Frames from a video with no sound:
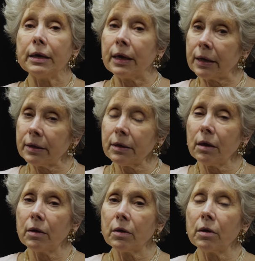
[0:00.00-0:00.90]
in
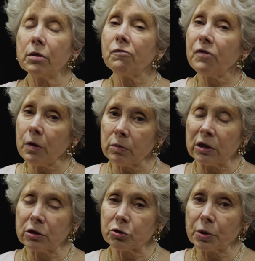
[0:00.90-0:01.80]
the film
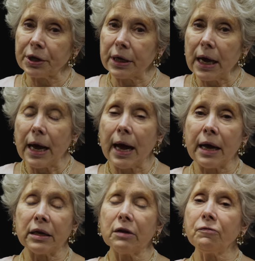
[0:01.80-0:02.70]
industry.
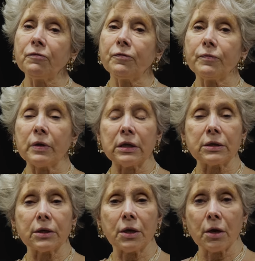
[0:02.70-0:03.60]
And if
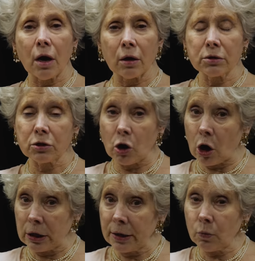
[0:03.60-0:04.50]
this young
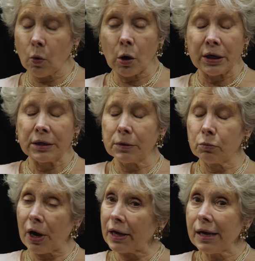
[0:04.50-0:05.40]
starlet wanted to
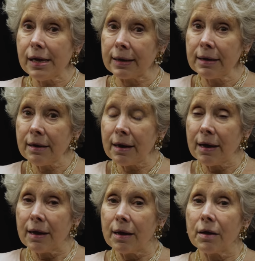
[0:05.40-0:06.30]
break in,
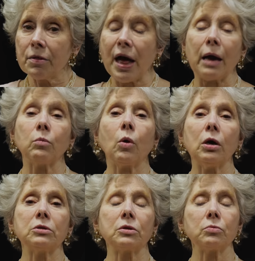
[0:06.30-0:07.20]
that
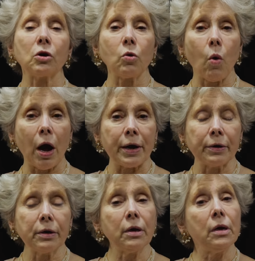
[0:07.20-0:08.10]
was the
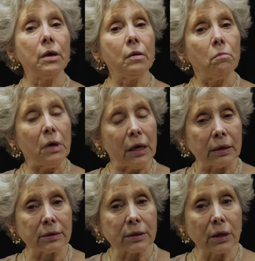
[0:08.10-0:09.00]
required
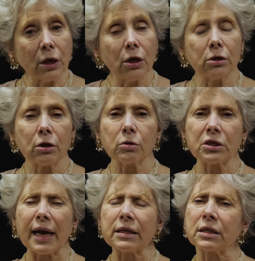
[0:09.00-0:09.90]
means. So
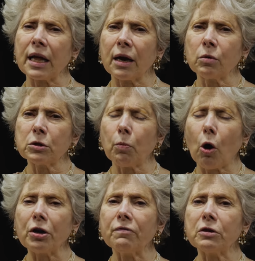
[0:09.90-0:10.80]
sex there was
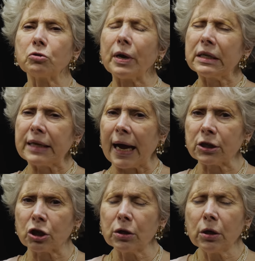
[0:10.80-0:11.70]
part of a
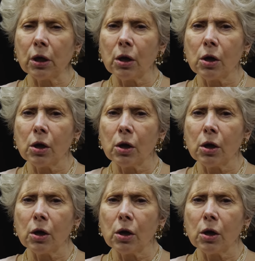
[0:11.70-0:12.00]
transaction